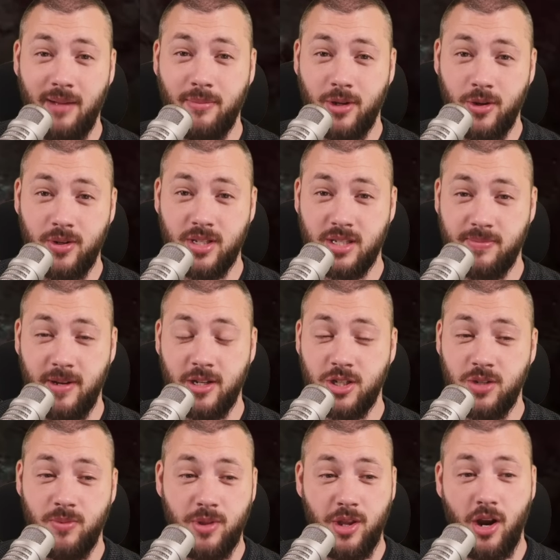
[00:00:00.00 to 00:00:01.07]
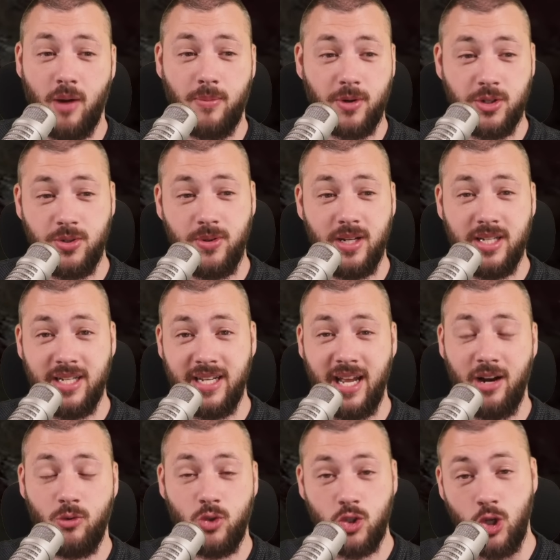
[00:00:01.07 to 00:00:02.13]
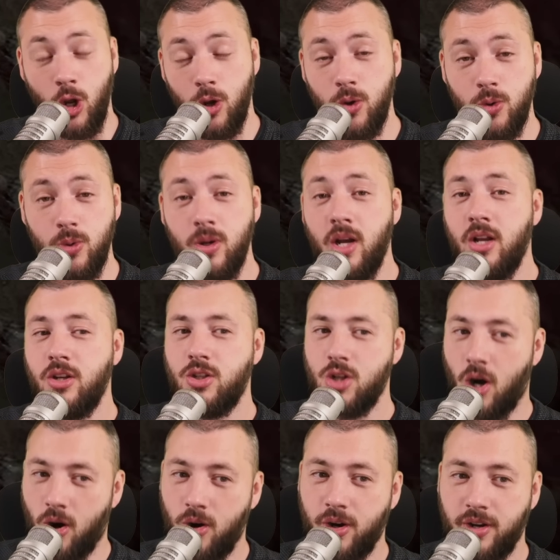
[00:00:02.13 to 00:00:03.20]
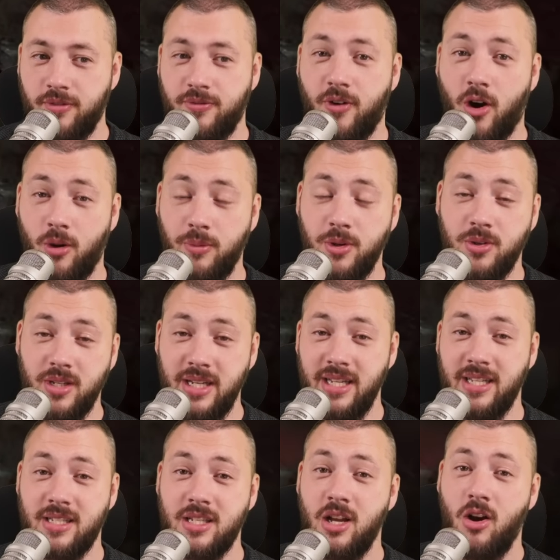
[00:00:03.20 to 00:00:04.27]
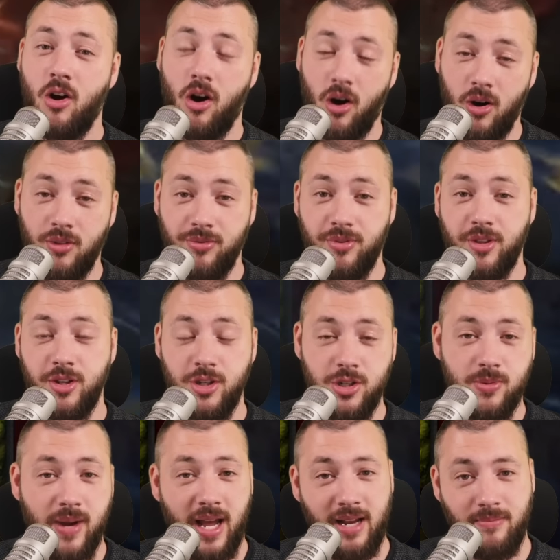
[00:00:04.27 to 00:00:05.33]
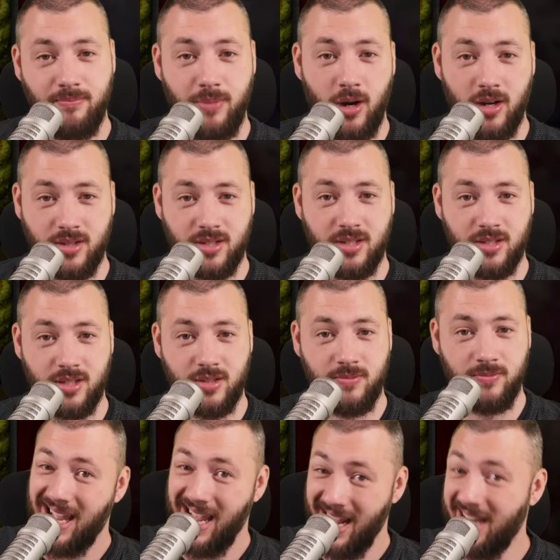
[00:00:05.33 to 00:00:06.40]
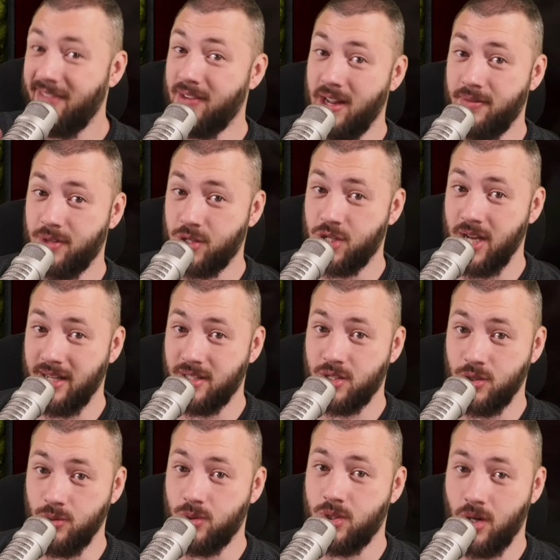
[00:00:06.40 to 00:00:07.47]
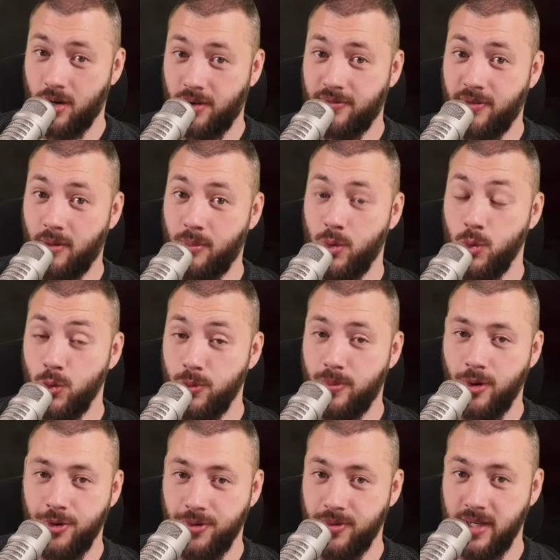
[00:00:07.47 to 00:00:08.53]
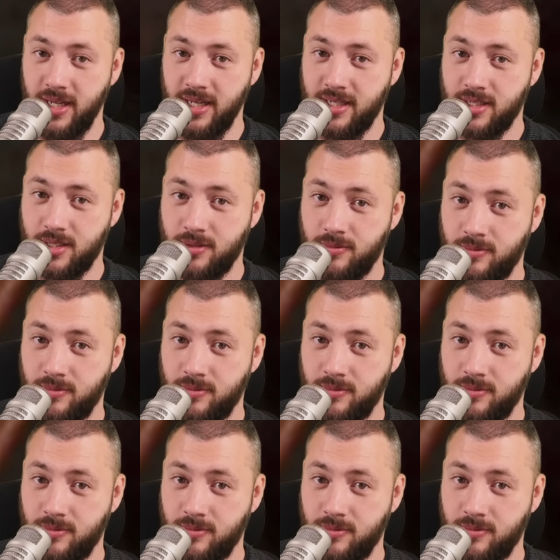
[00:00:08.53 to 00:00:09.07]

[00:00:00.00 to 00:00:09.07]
good, especially with the opportunity now to target farm uniques on the new end bosses, and even have the chance to target farm uber uniques.